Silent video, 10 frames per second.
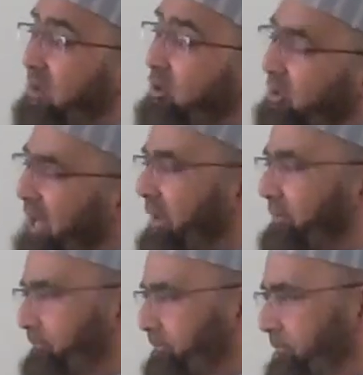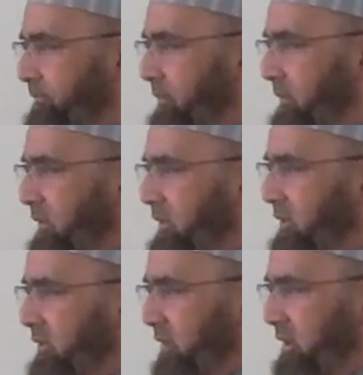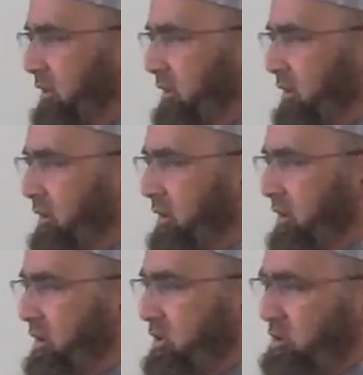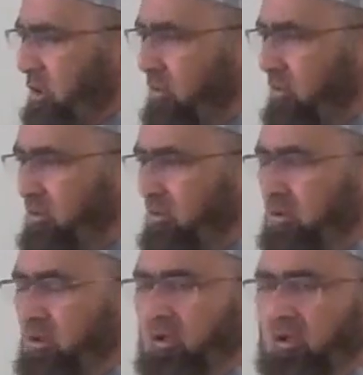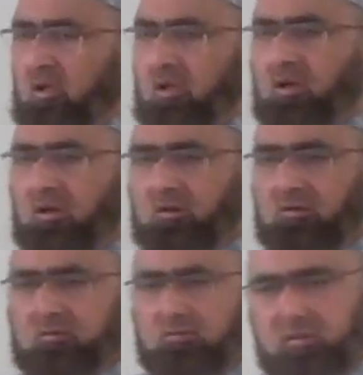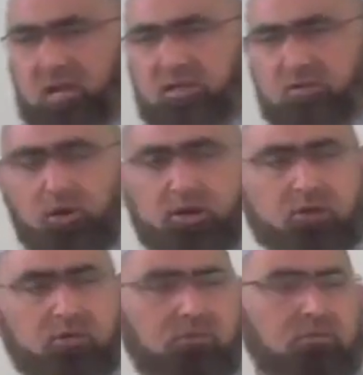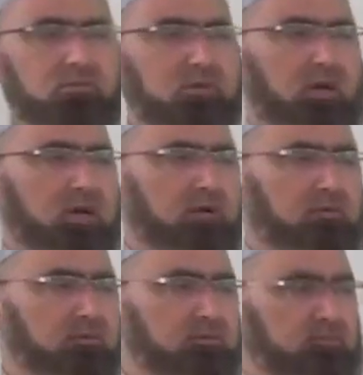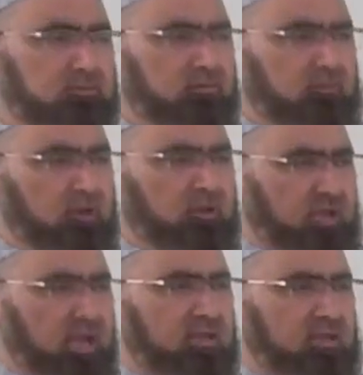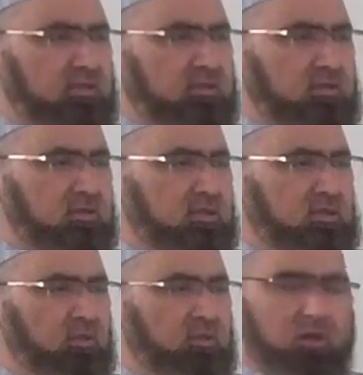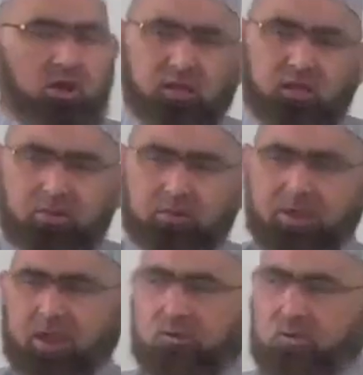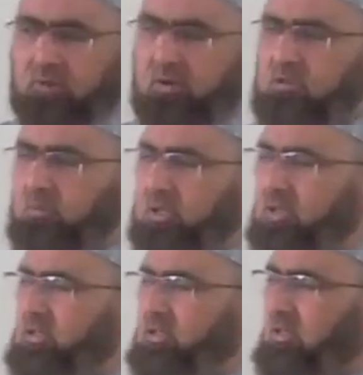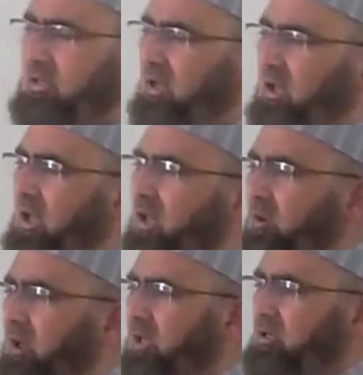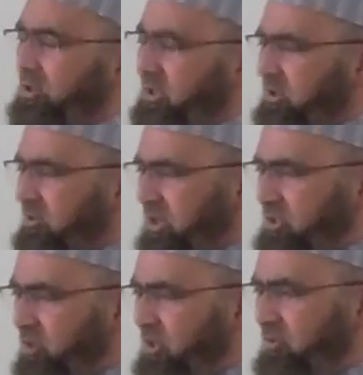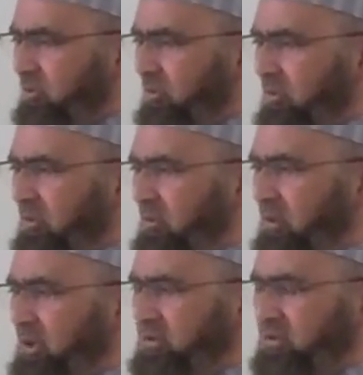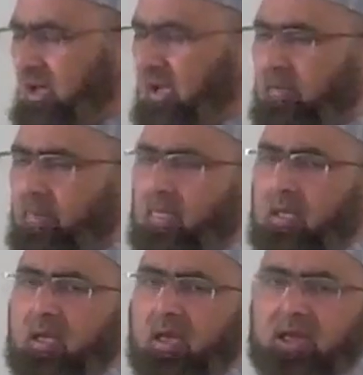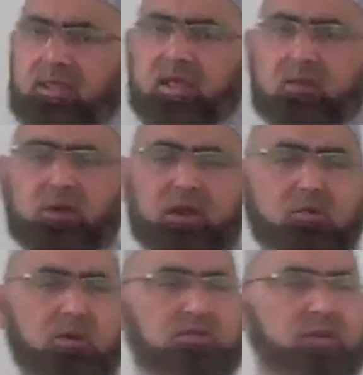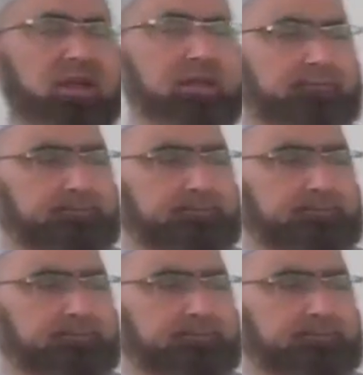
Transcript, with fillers: your time, right? So I just wanted to share this incident with you. Now coming back to the trench, brothers and sisters, quickly. So this trench was dug, and then when it was ready,